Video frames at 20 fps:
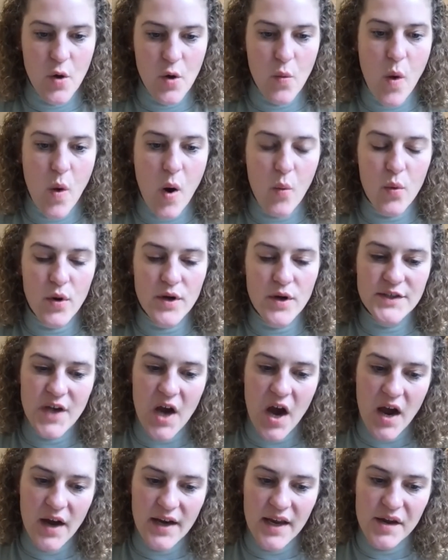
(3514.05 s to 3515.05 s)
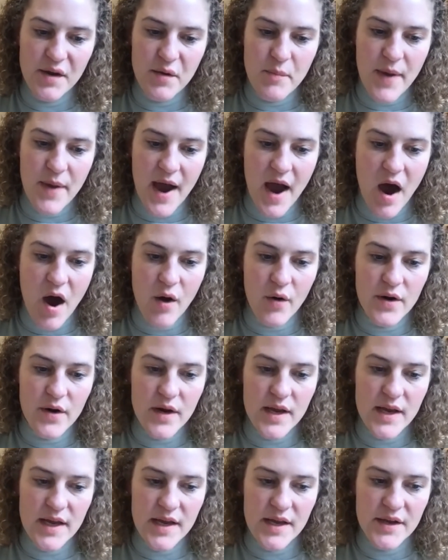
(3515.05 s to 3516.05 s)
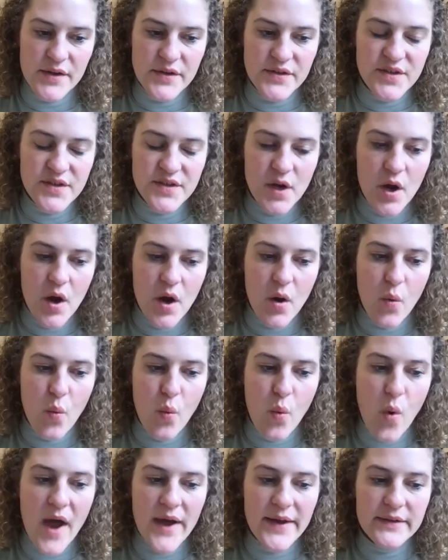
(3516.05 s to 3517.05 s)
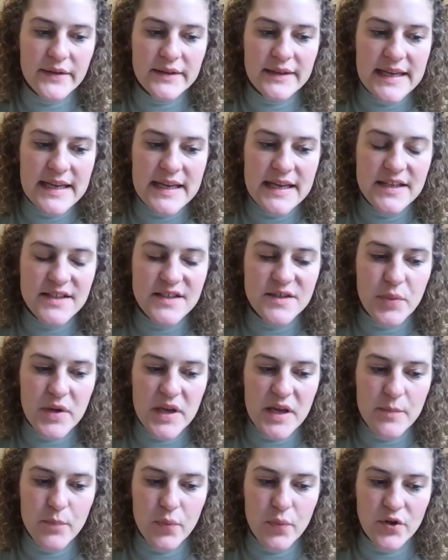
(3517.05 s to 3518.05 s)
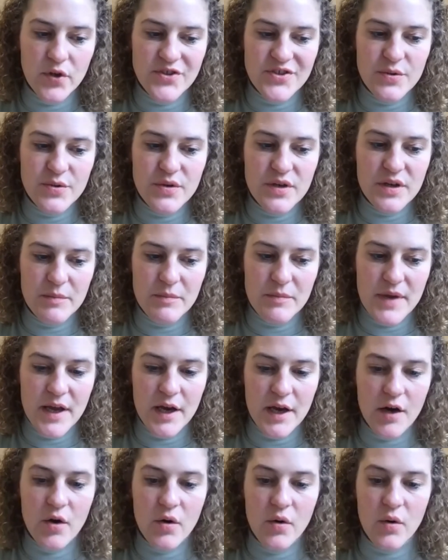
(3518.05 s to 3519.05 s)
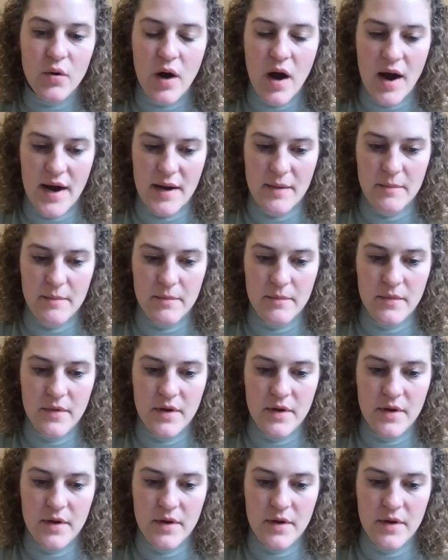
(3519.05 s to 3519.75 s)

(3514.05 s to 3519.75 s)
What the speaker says: what we're talking about is what leads people to commit crime.